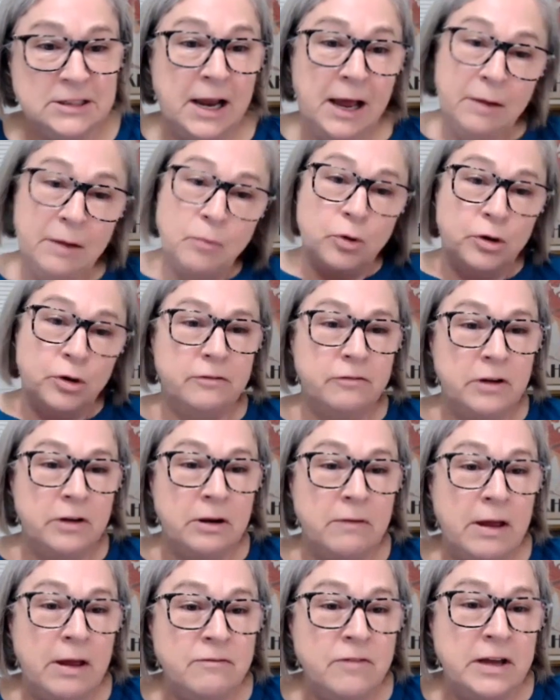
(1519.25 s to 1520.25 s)
I wouldn't have
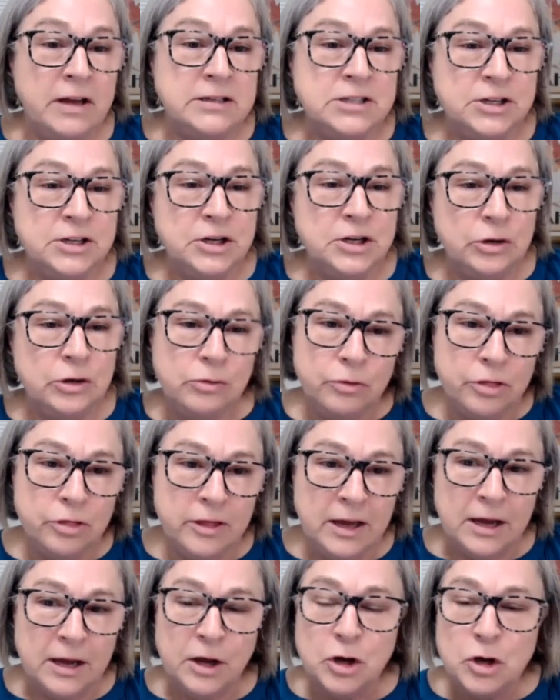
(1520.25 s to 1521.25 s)
invented a new
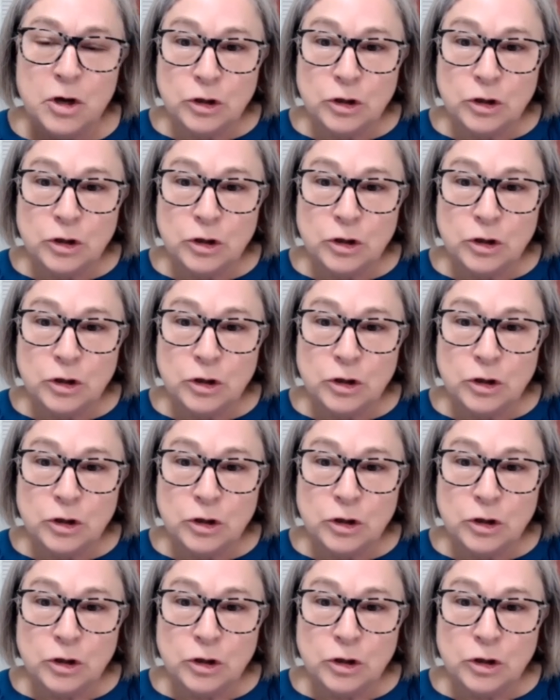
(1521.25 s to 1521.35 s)
thing.